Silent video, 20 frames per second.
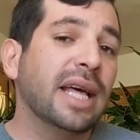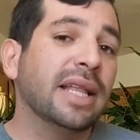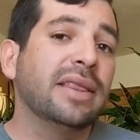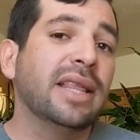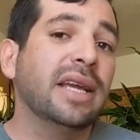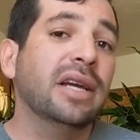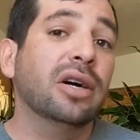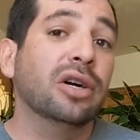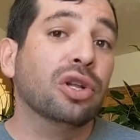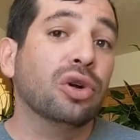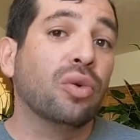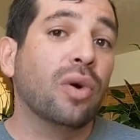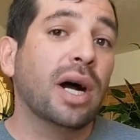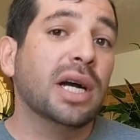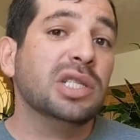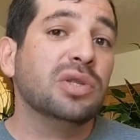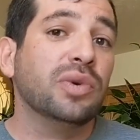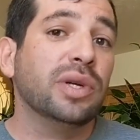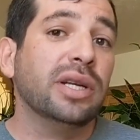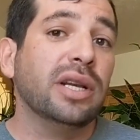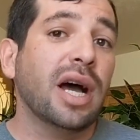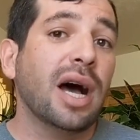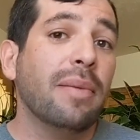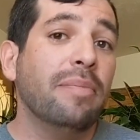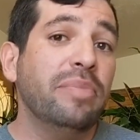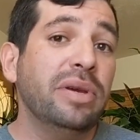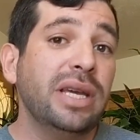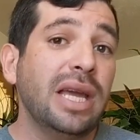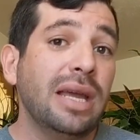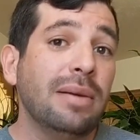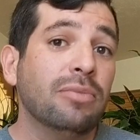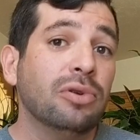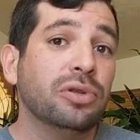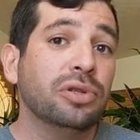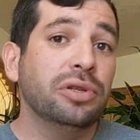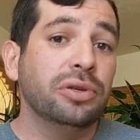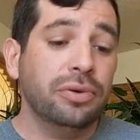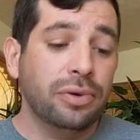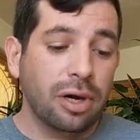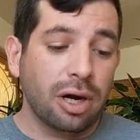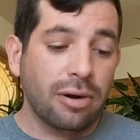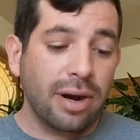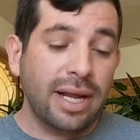that they otherwise would not be able to.